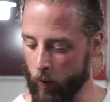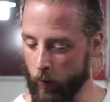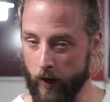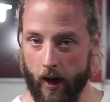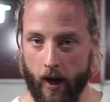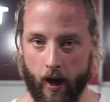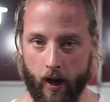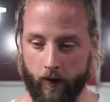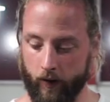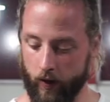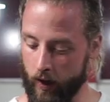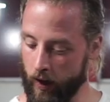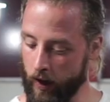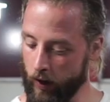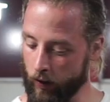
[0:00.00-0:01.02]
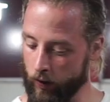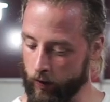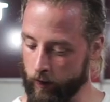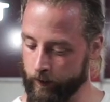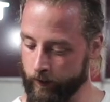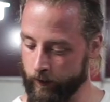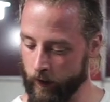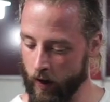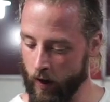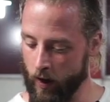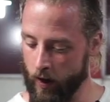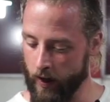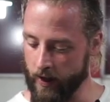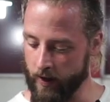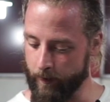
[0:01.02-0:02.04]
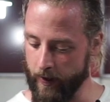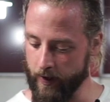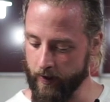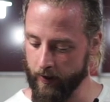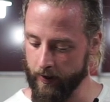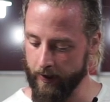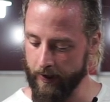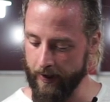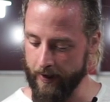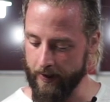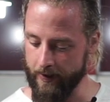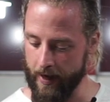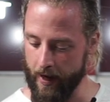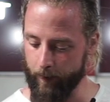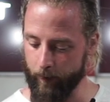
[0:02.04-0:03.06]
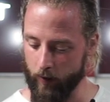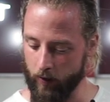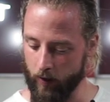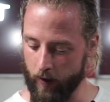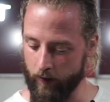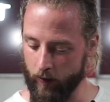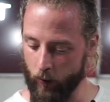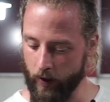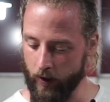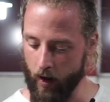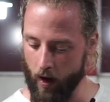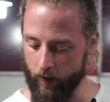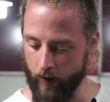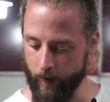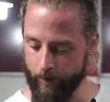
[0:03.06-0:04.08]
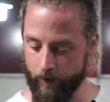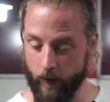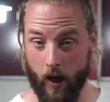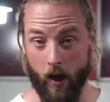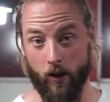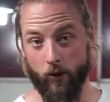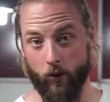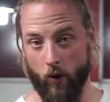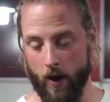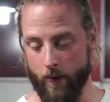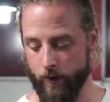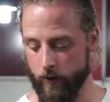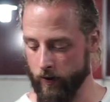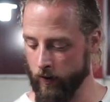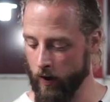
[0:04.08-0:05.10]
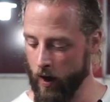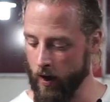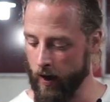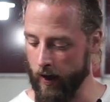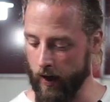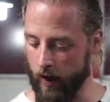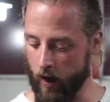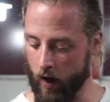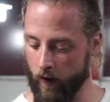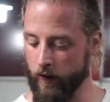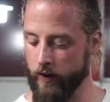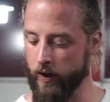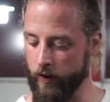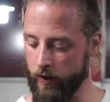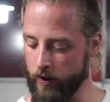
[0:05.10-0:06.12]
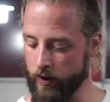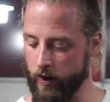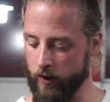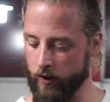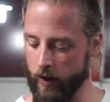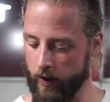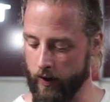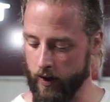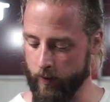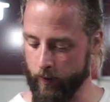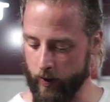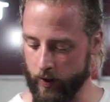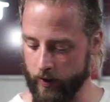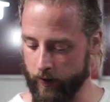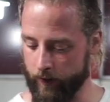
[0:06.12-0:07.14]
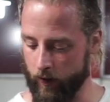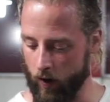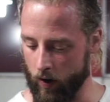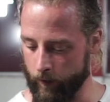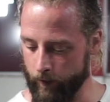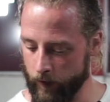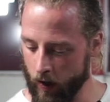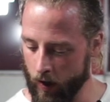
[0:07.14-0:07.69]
what we have here is basically a sample of green coffee, 100 grams, harvested this year at the Esperança farm,